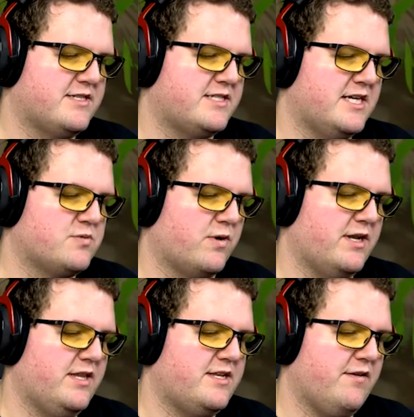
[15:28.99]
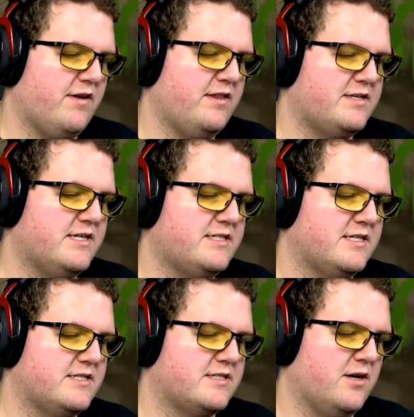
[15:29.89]
sees one in the in the
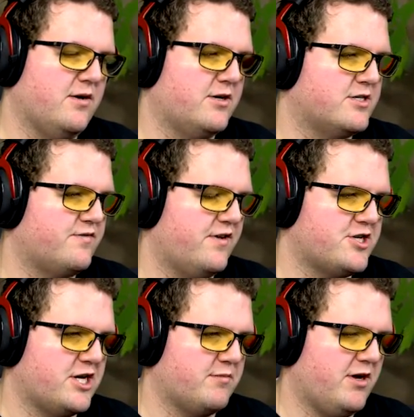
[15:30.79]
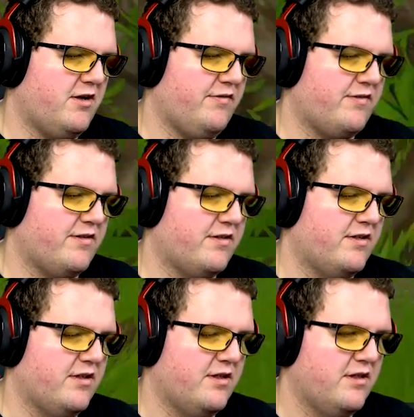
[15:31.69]
distance. Oh, you're just finishing him off.
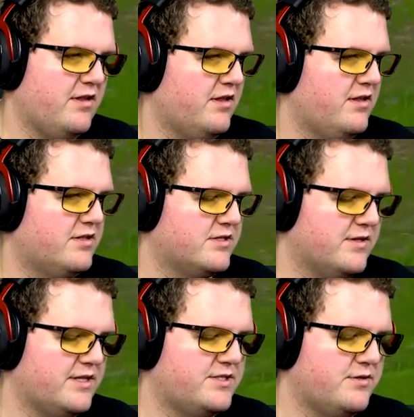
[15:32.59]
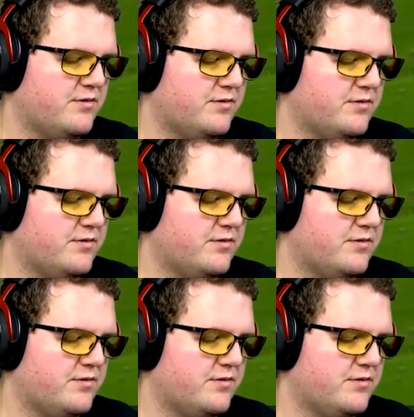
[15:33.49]
It's only two